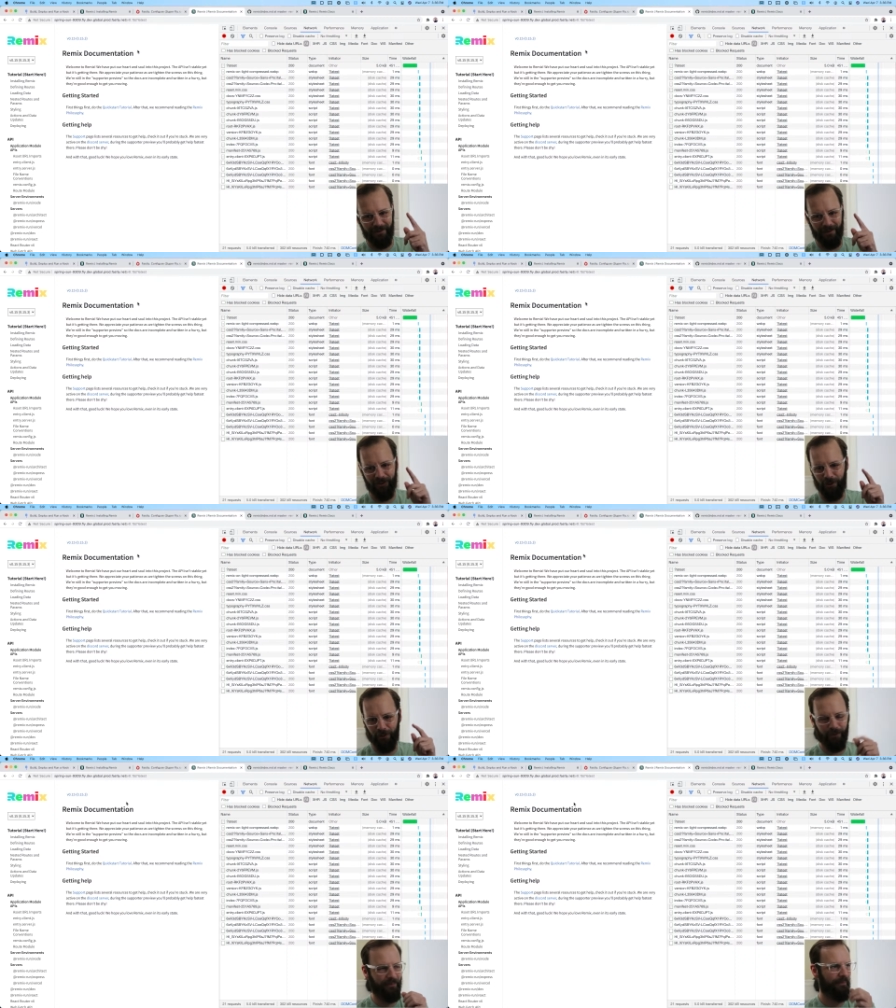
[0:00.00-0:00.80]
That's
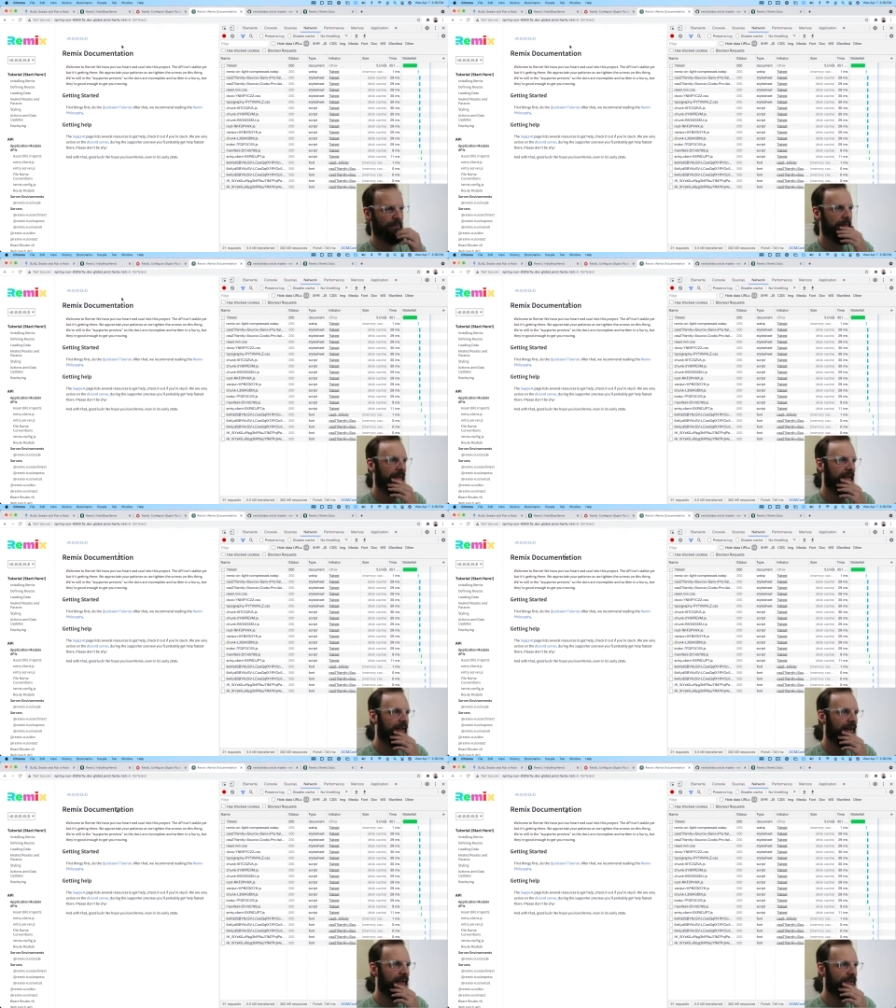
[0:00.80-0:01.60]
cool.
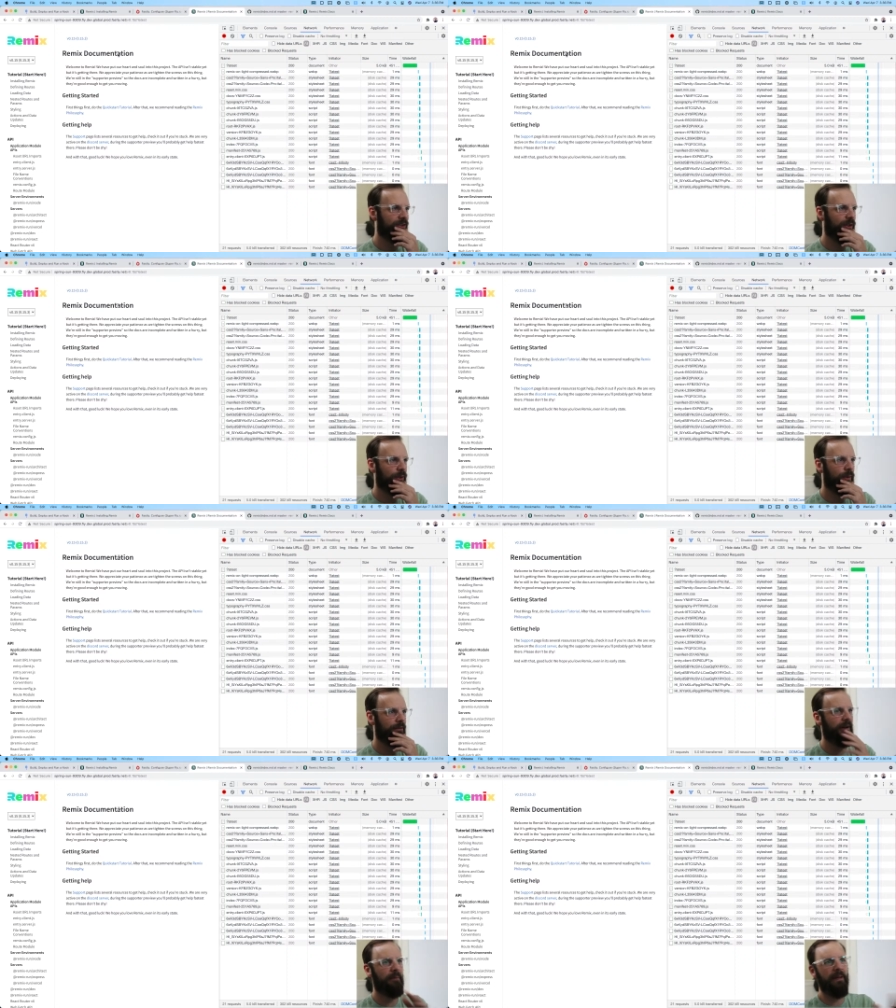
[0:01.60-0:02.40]
So
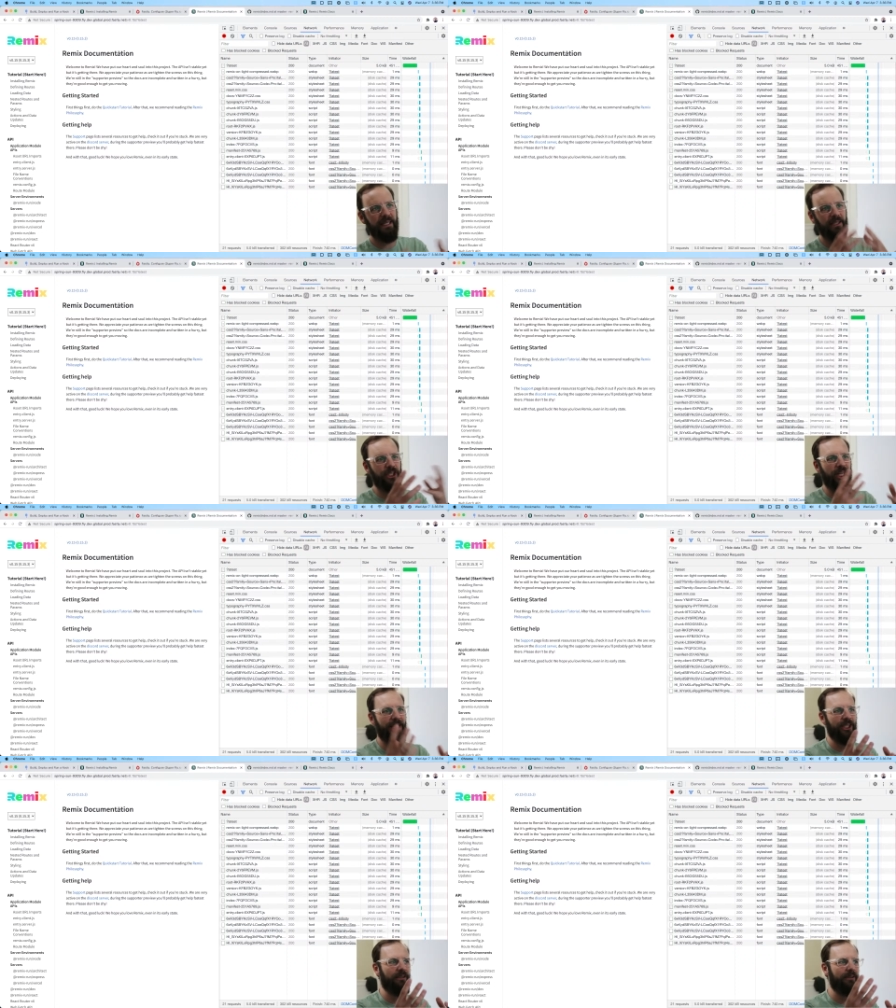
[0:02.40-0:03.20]
if I'm making
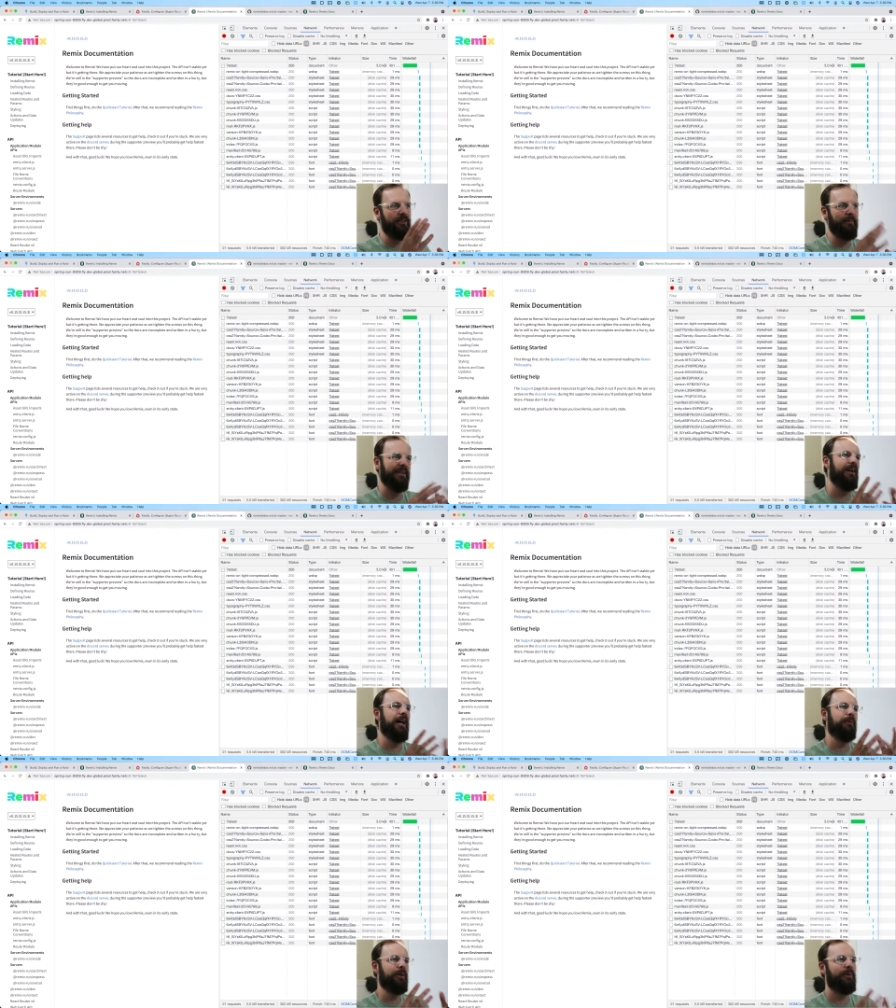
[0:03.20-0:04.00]
changes and I'm like, I
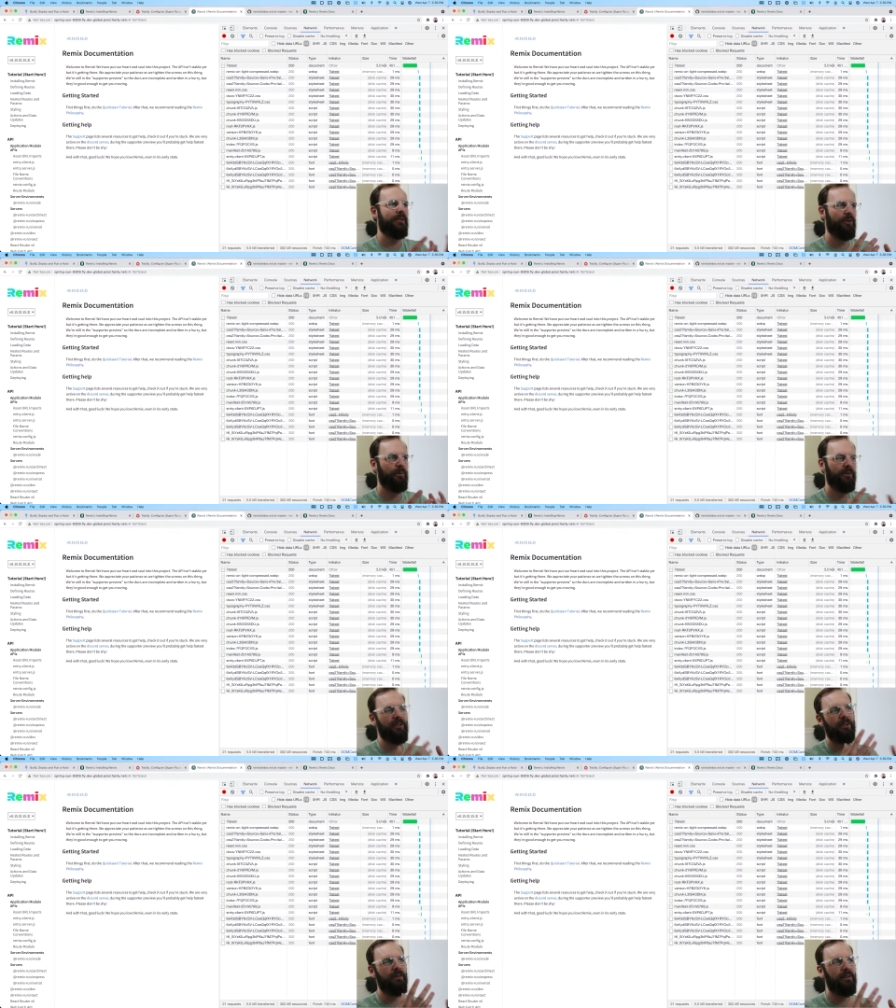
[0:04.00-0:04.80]
really want to see what it's
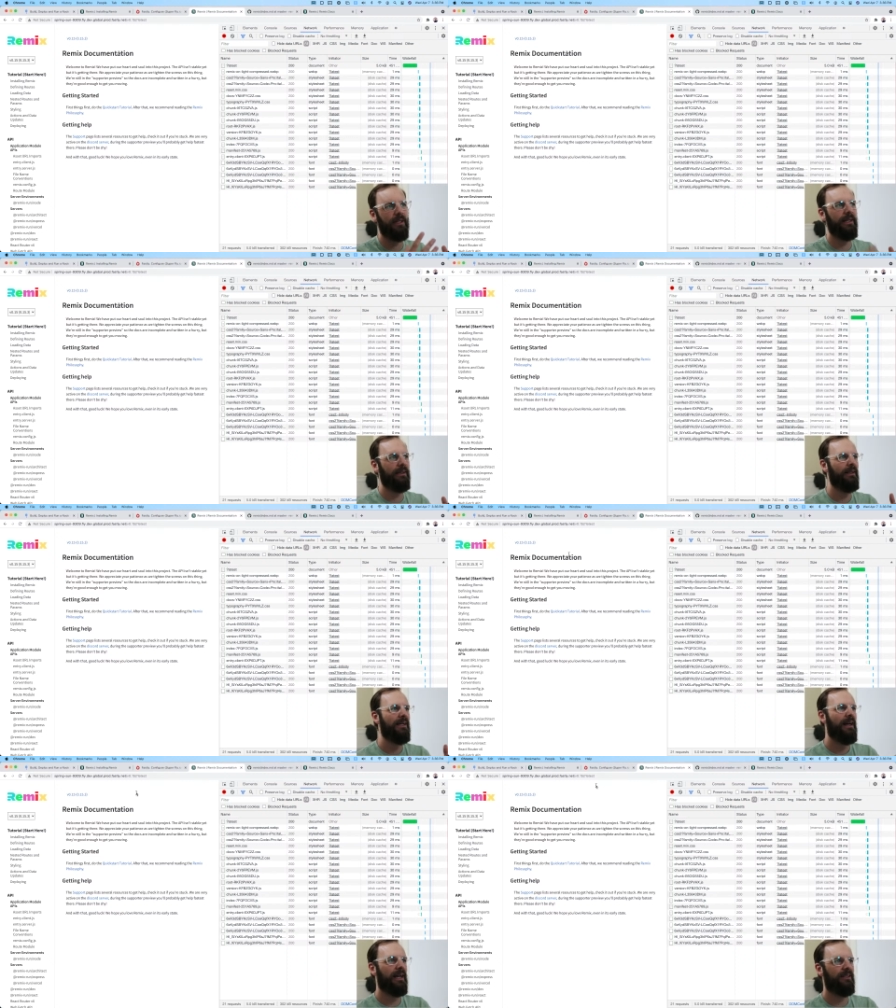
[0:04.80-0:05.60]
going to look like,
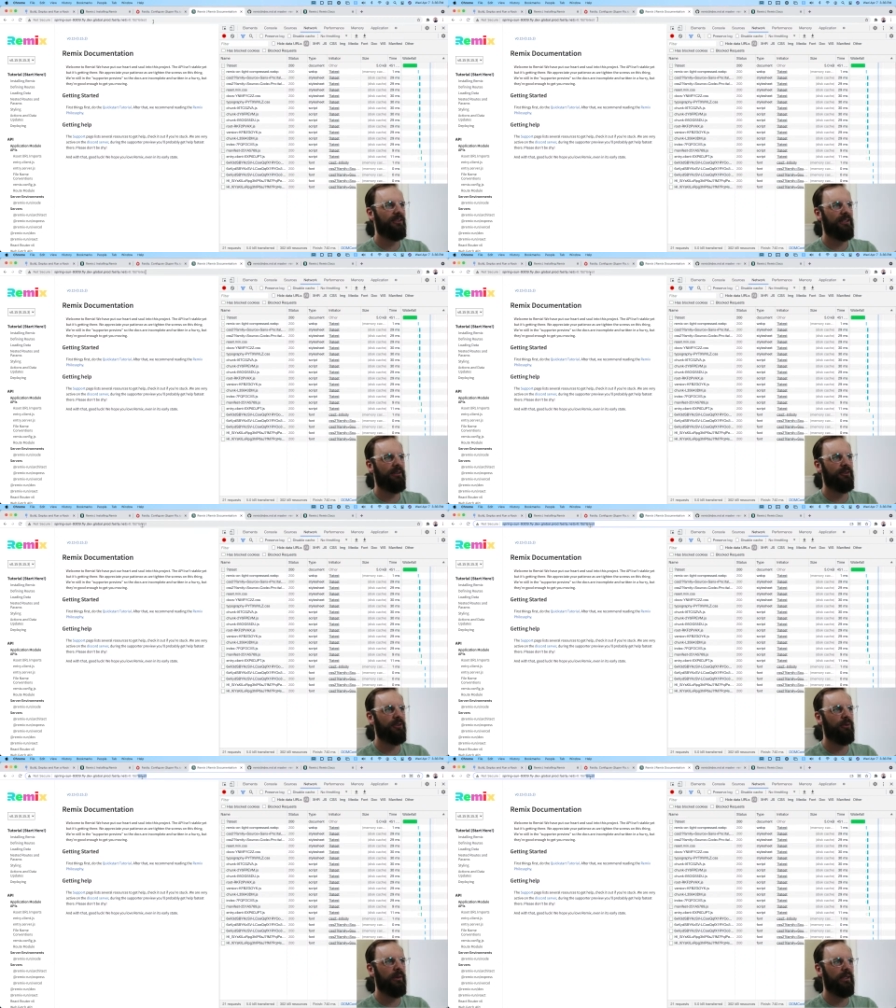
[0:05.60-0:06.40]
I can still
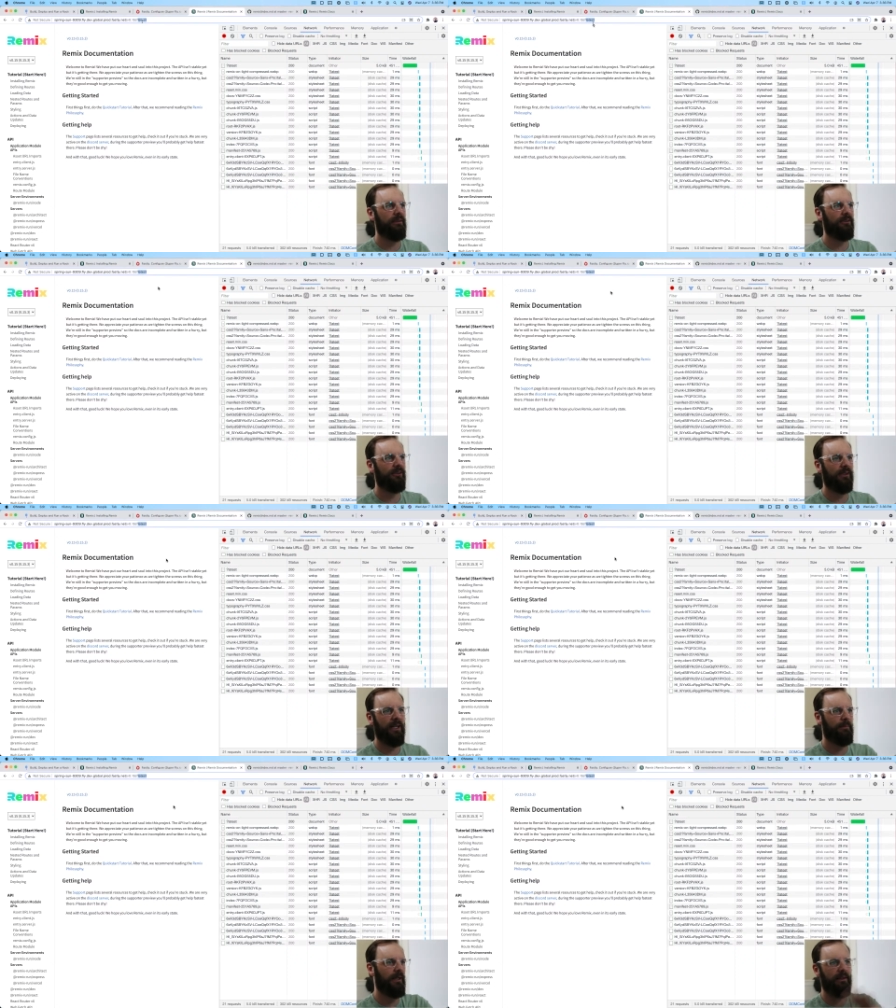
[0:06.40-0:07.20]
do this, and
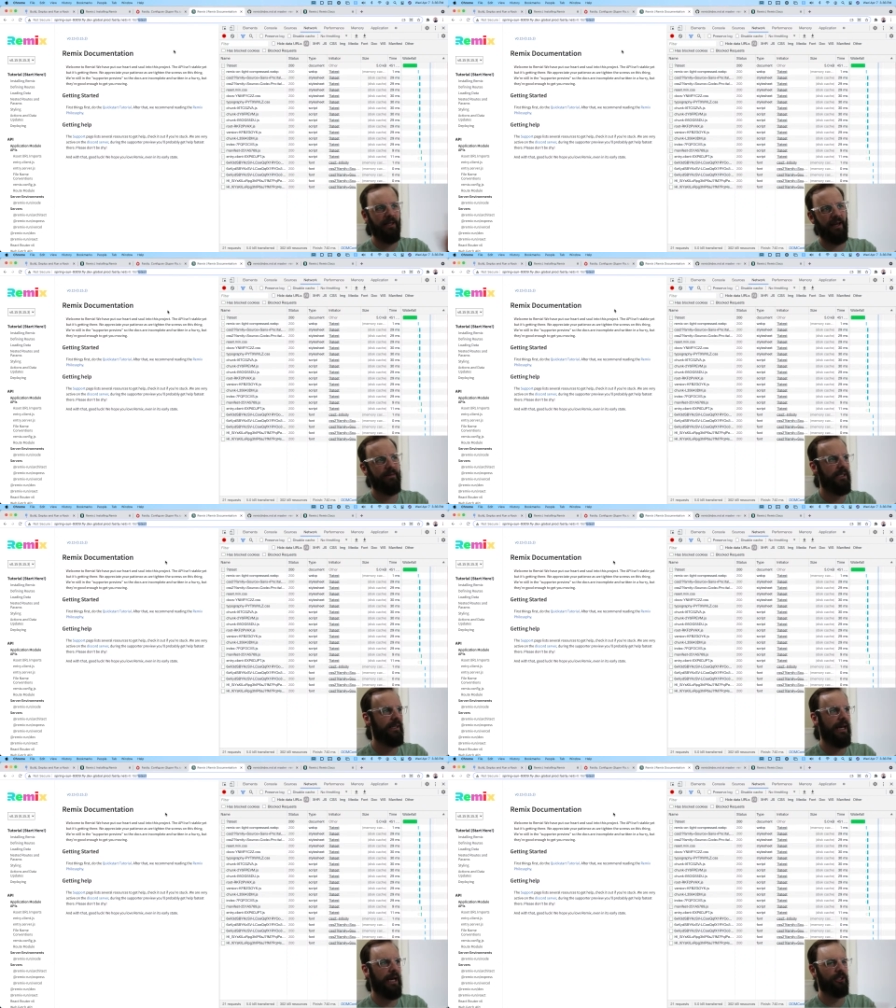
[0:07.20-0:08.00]
I'm not going to have any
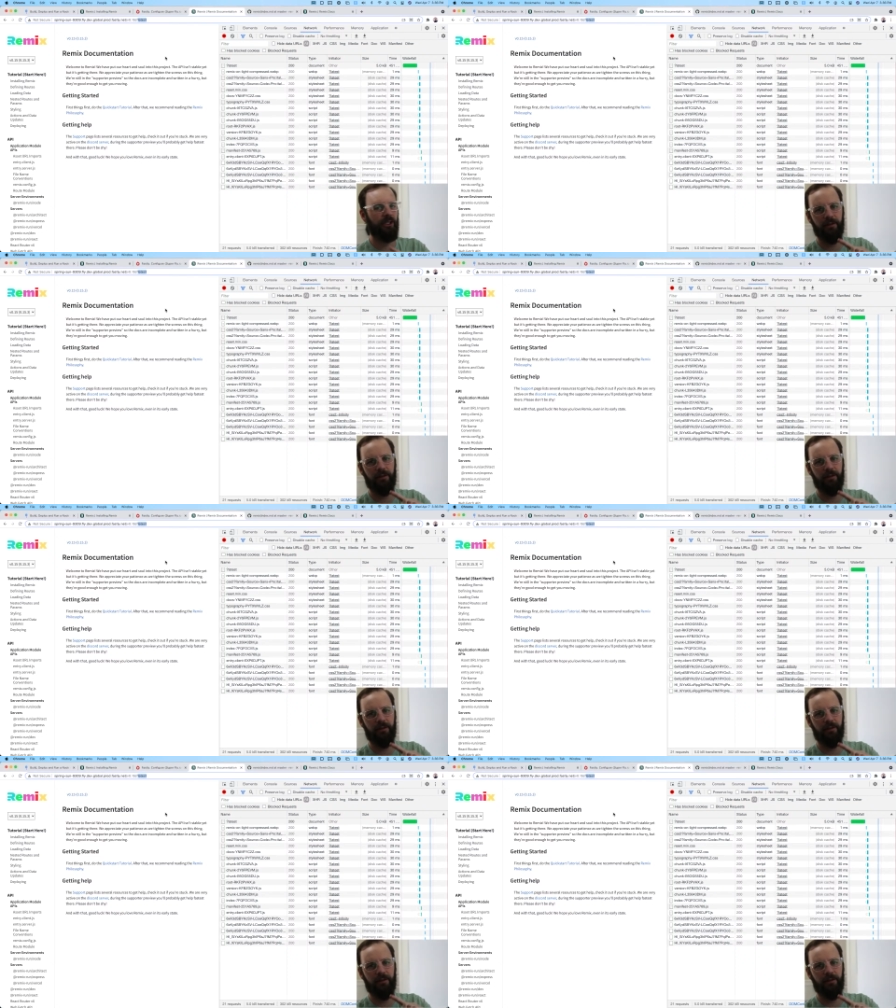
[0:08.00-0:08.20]
caching.